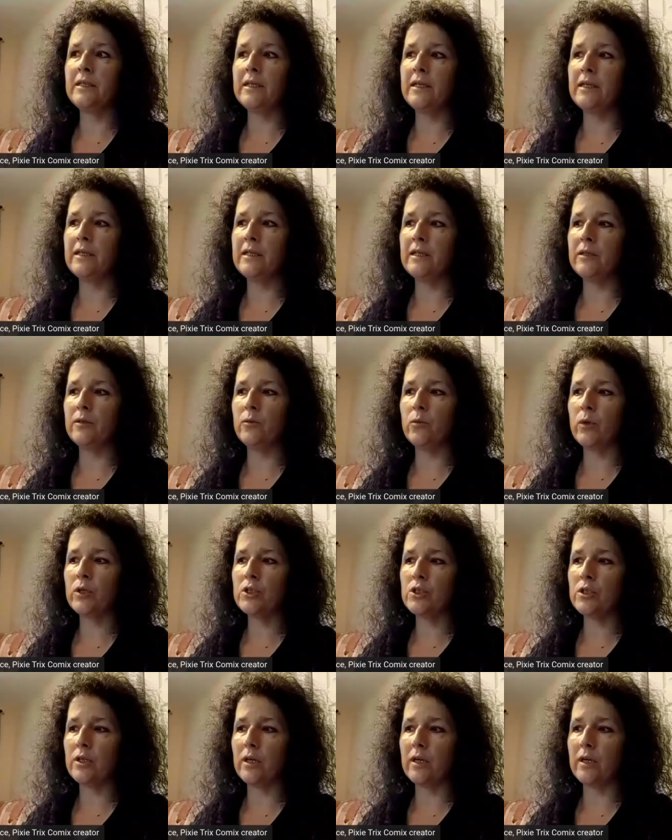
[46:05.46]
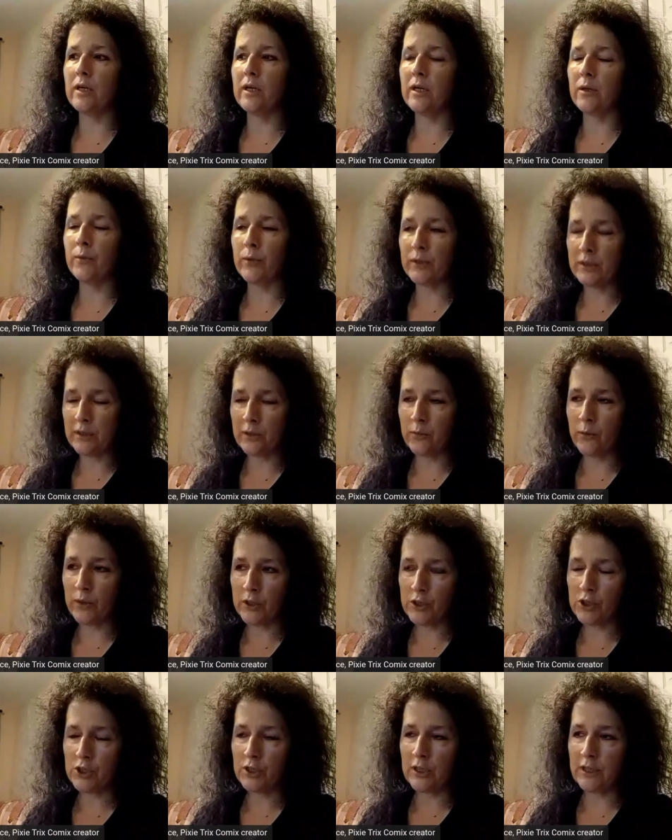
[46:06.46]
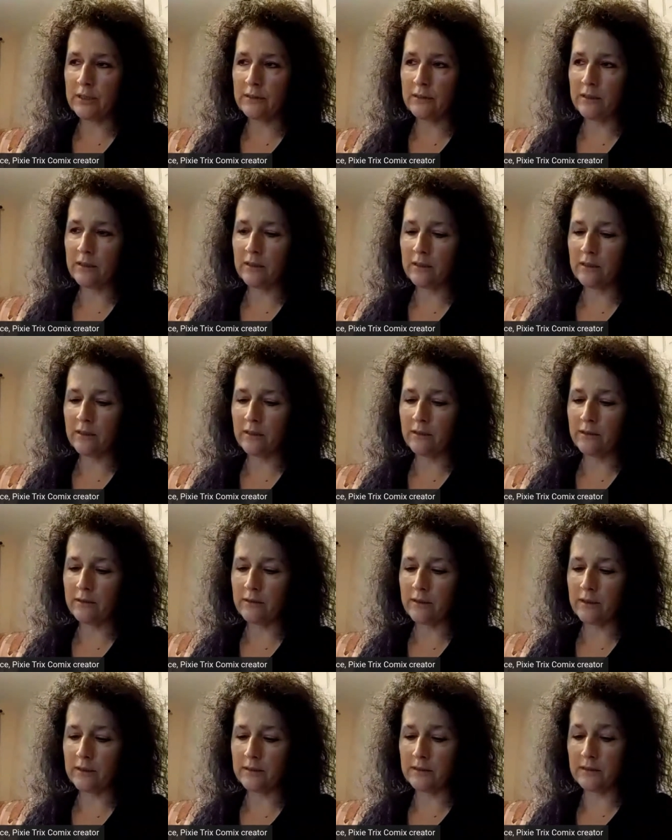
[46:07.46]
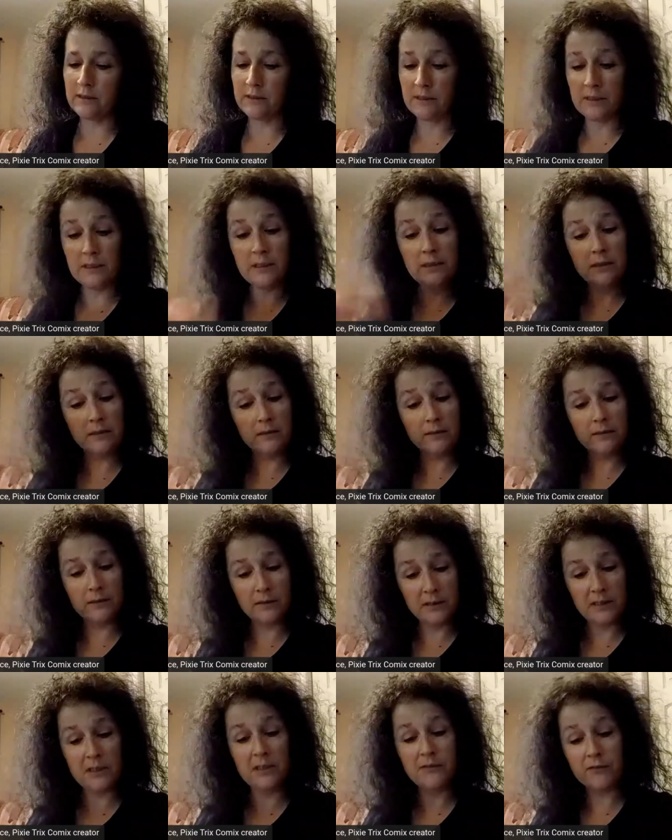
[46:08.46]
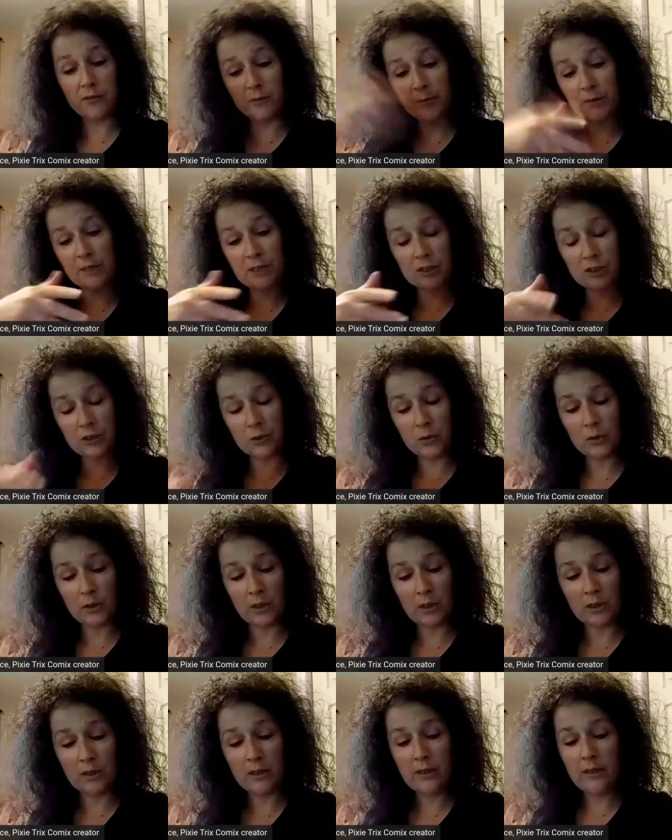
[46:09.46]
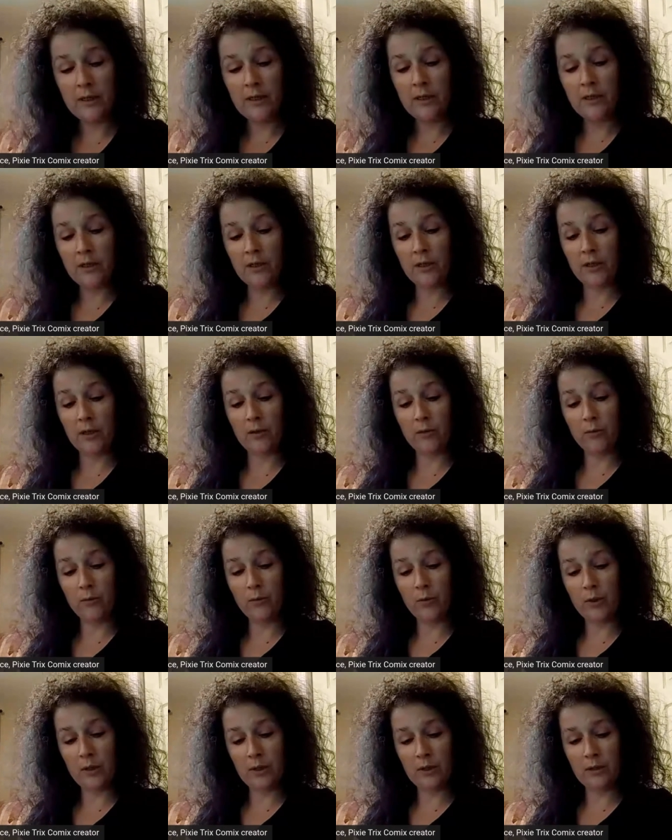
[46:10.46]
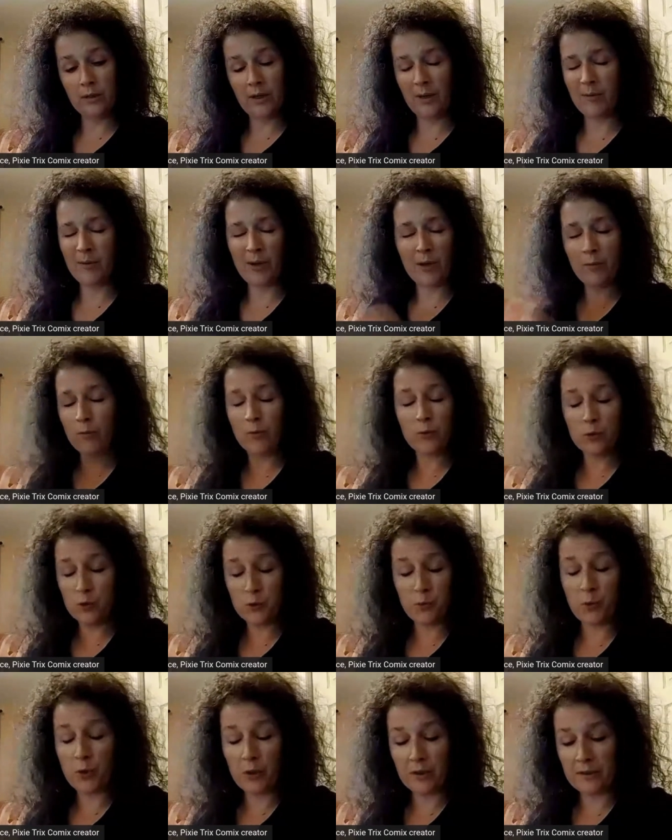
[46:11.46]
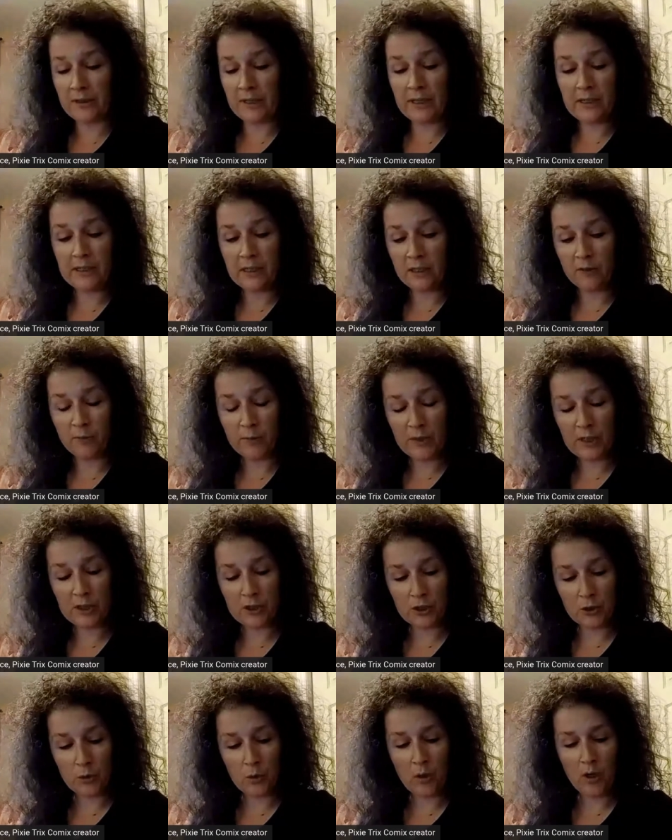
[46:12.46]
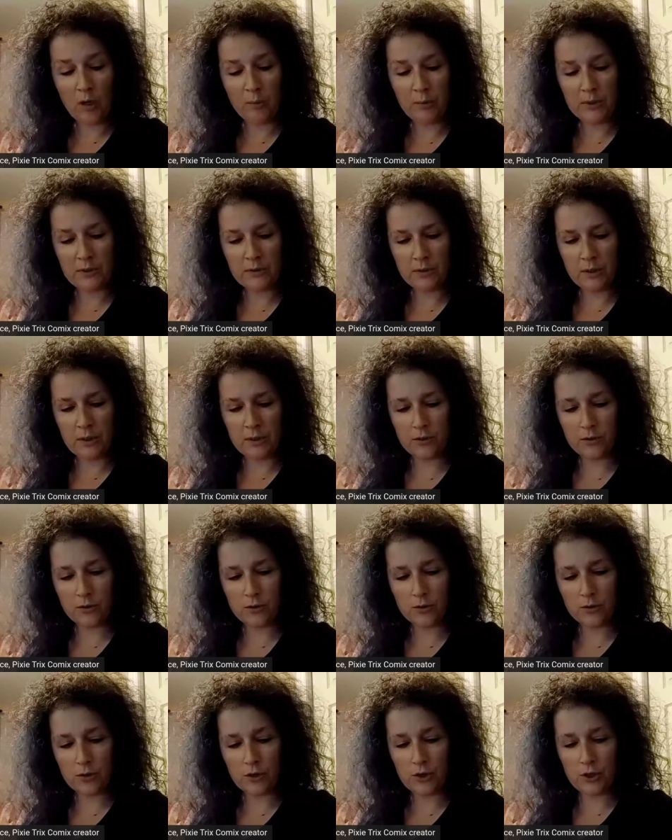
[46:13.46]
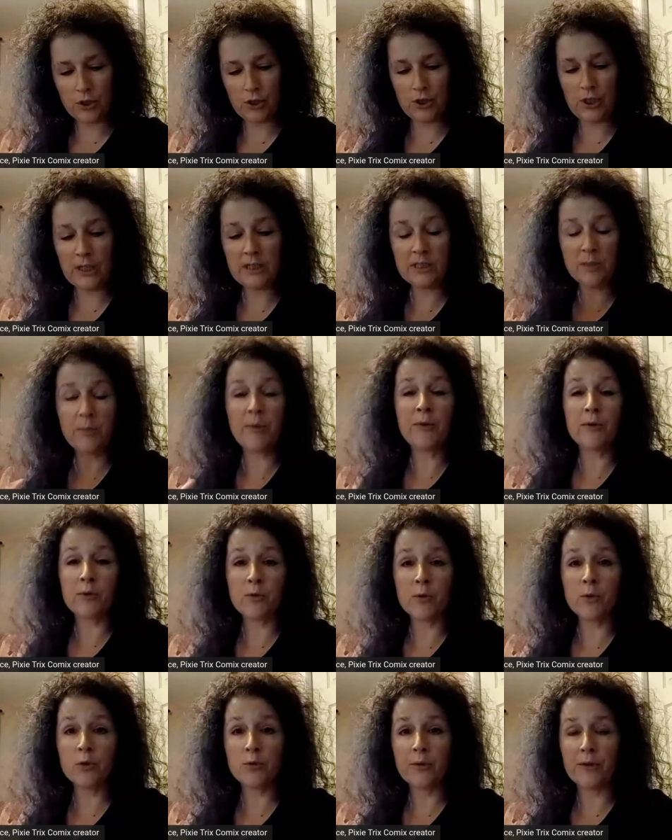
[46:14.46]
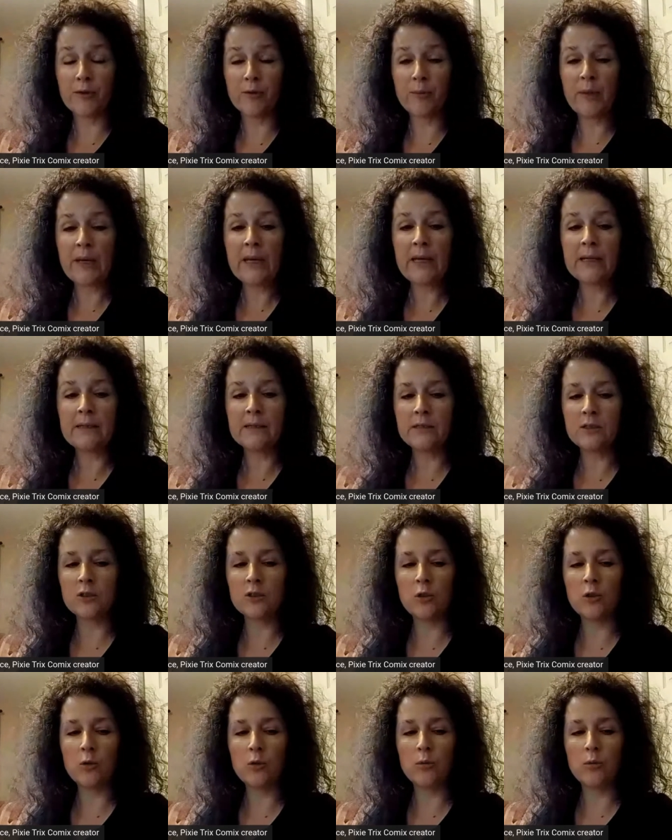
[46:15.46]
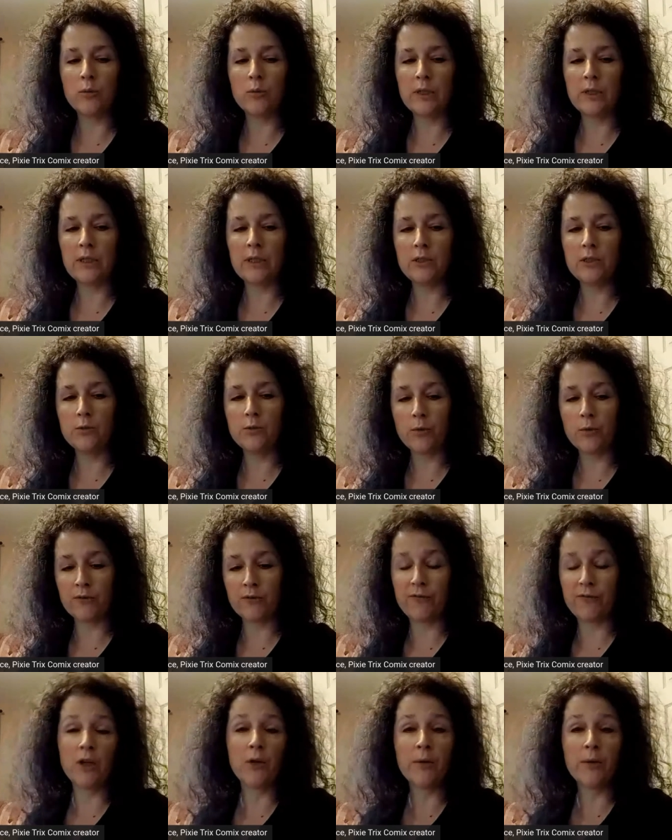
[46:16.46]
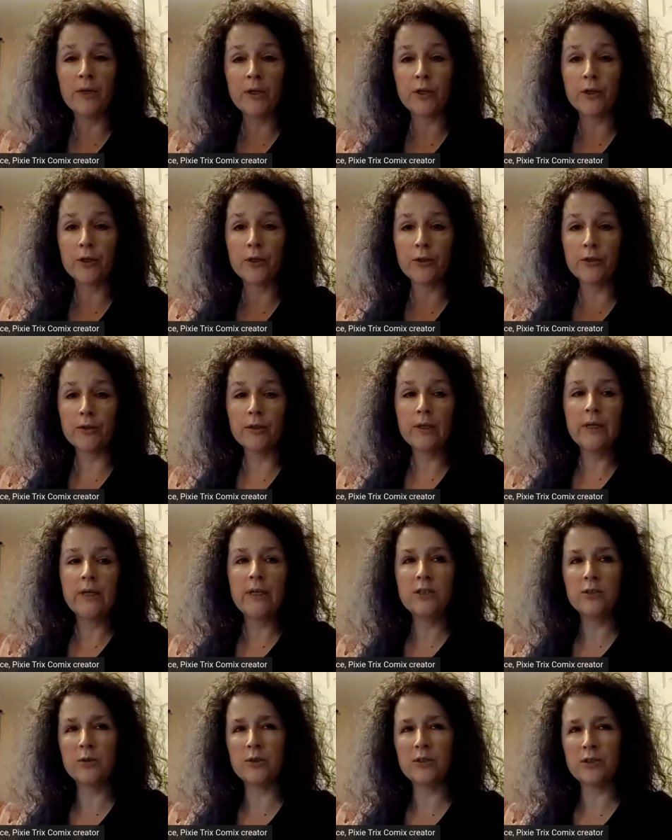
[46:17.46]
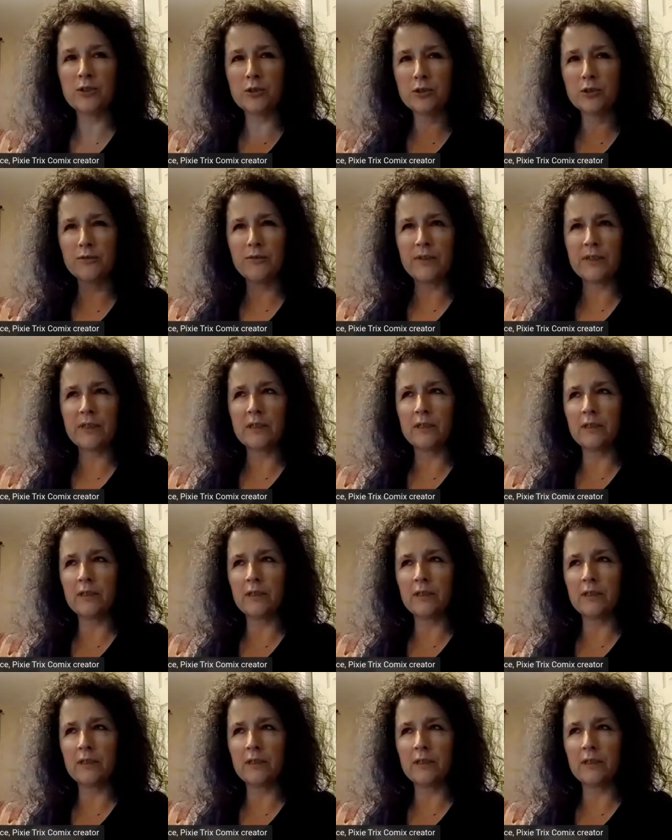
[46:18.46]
did a one. I worked on a one-shot uh, a Z Z from Menage a Trois. Uh, I, I, won't spoil the ending of Menage a Trois, but uh, she, she ends up on the road with her band, so we were following her. So it's sort of